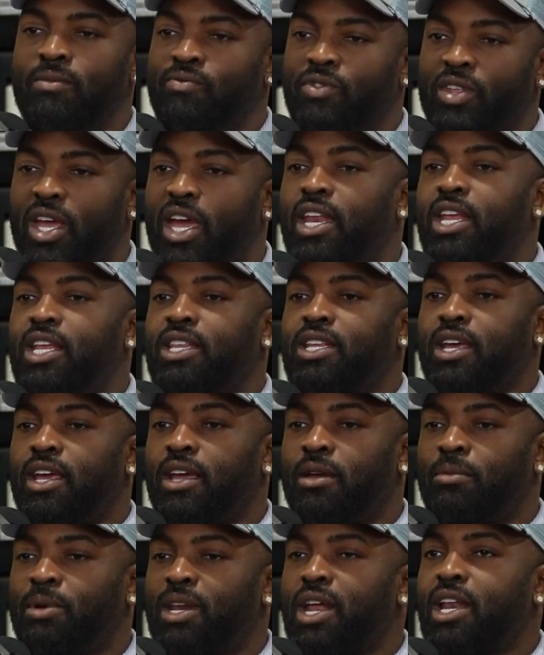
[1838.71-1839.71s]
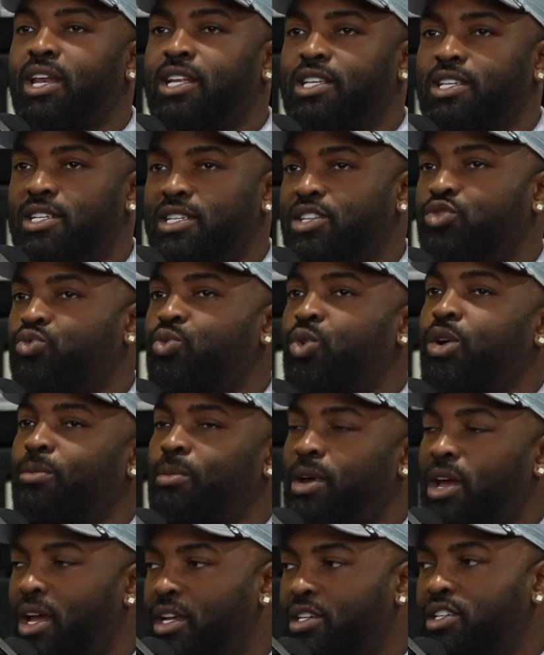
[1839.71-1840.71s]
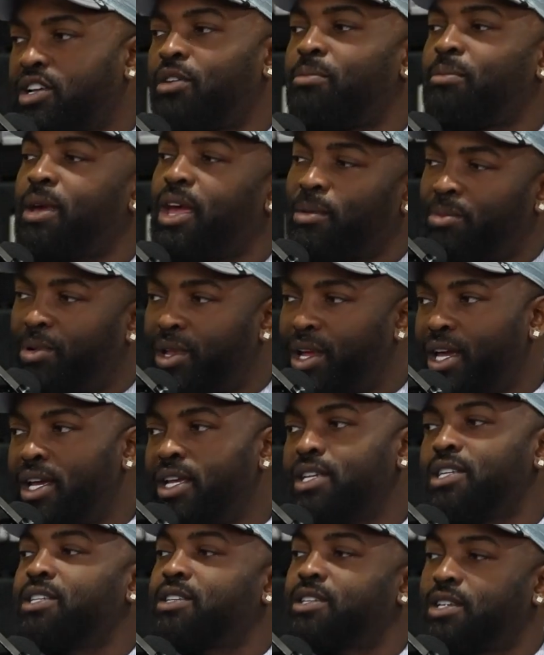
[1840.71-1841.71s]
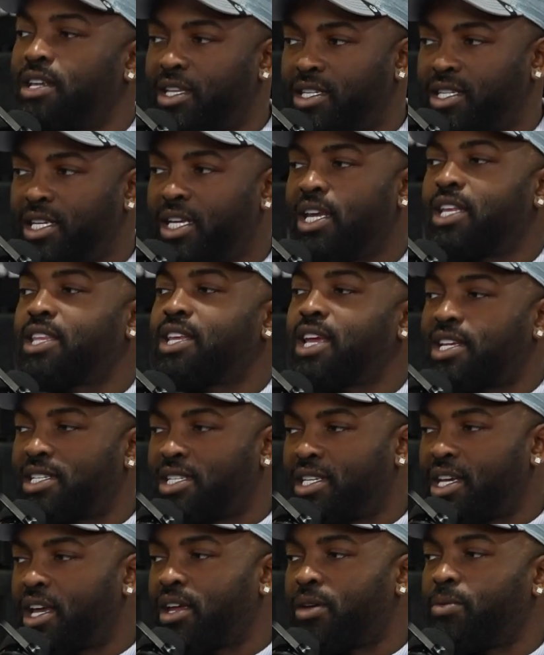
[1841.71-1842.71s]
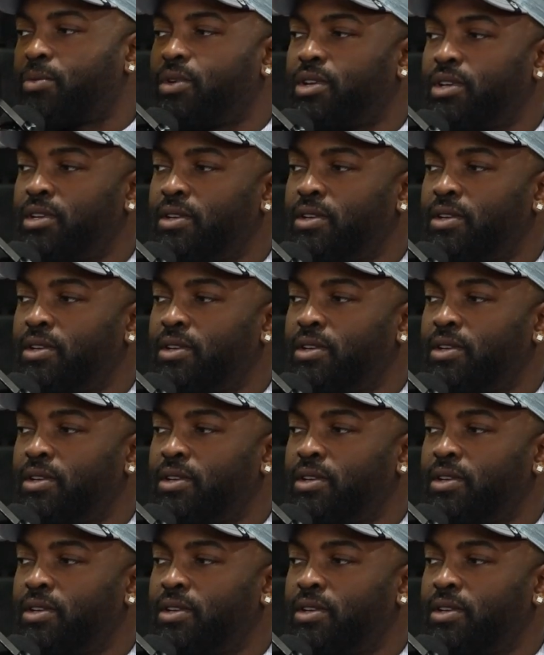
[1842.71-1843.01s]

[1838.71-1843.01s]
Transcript: anything, but I need to just work my ass off, make plays to get that second one.